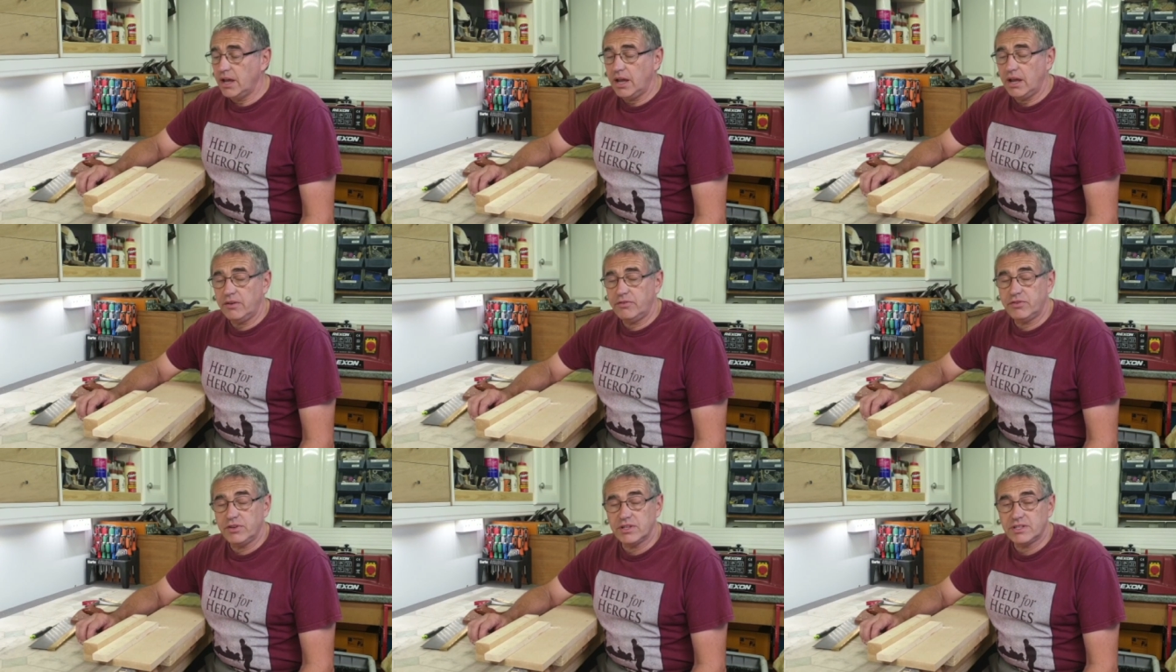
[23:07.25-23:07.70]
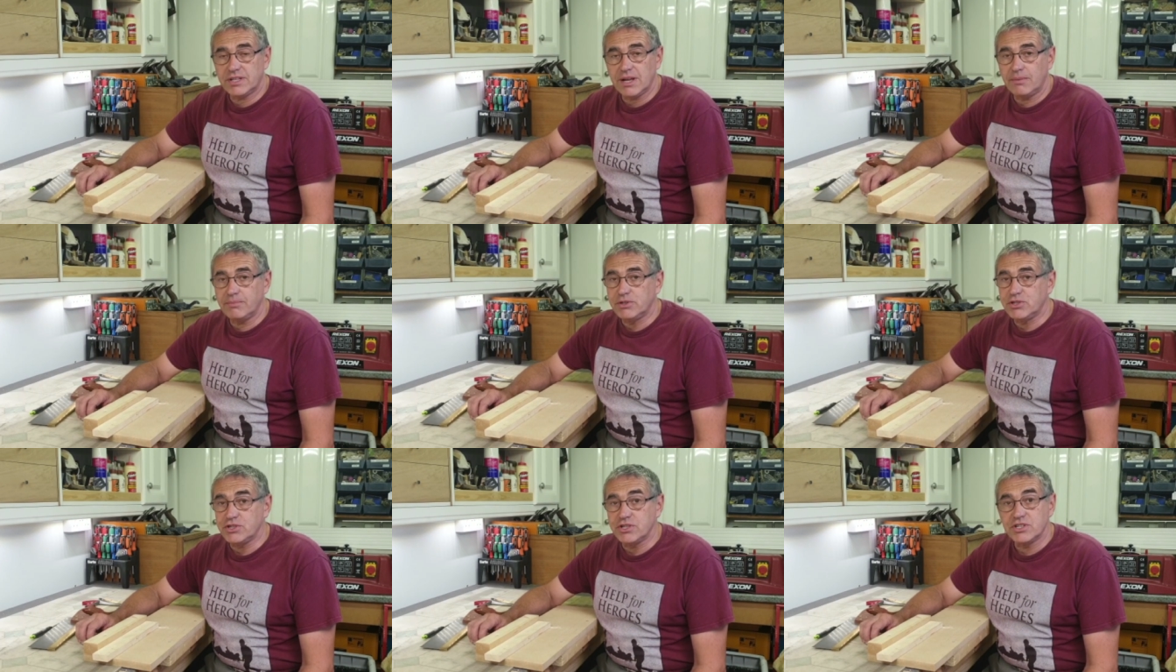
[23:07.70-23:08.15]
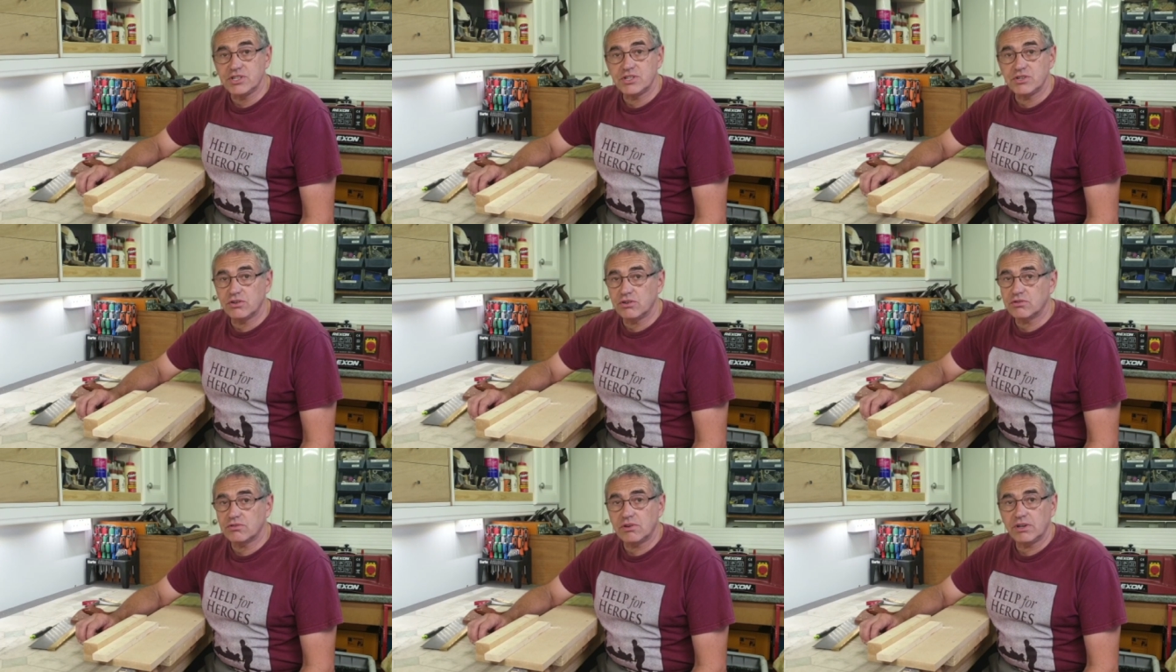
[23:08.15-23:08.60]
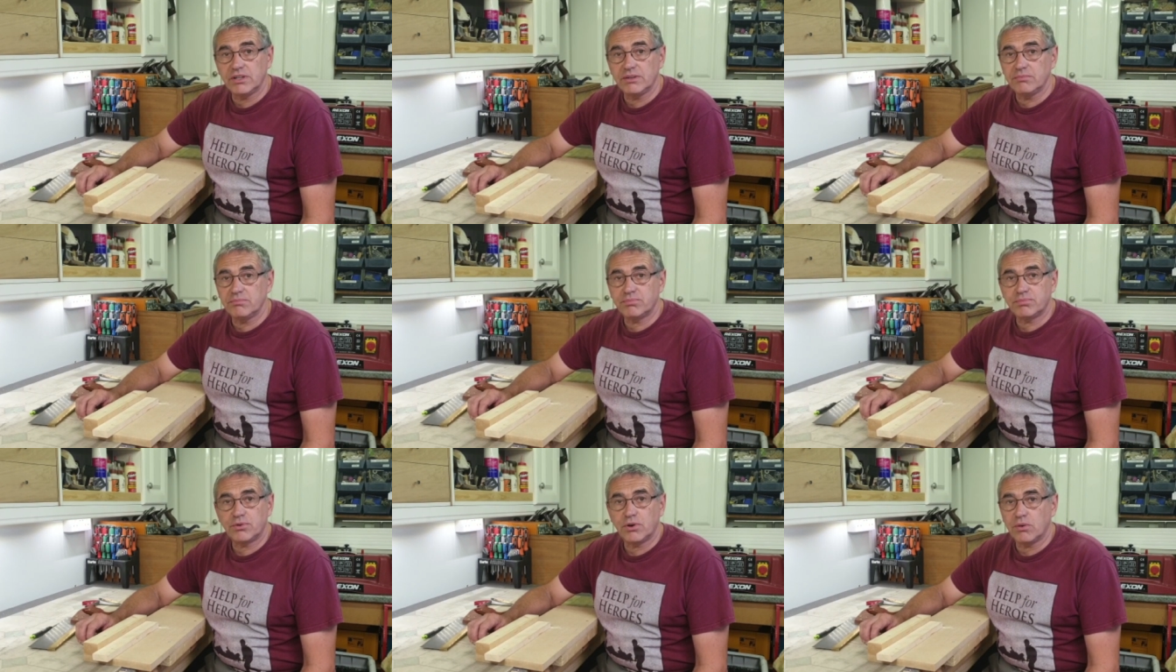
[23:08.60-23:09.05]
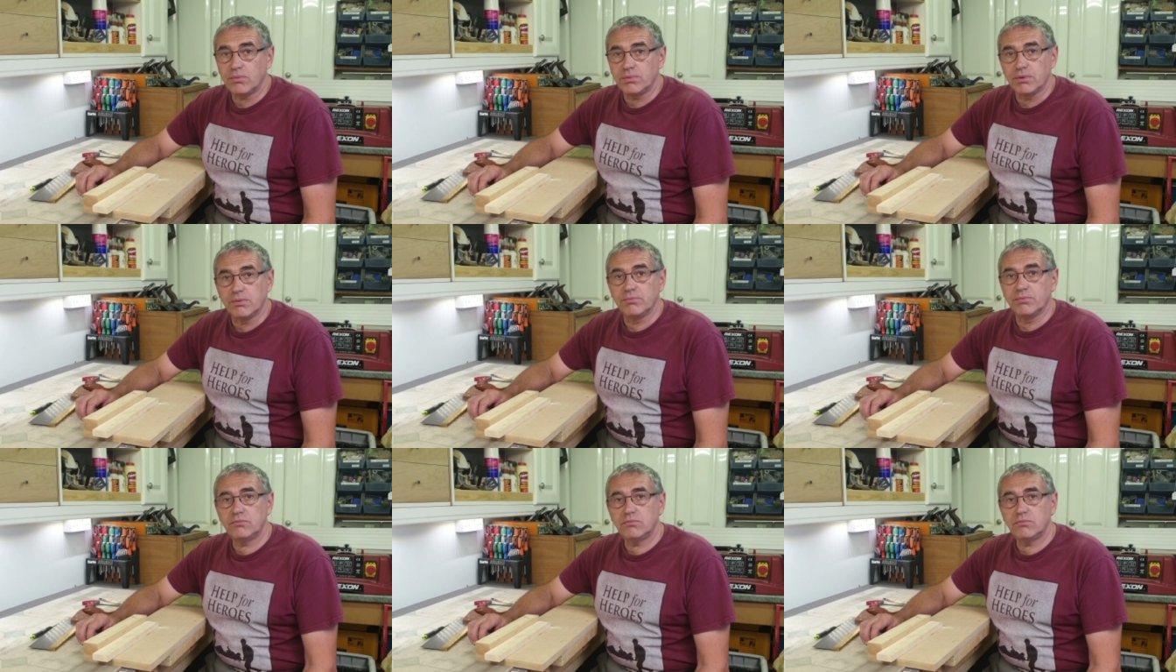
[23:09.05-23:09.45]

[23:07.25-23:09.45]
If you damage it, it's not a great problem.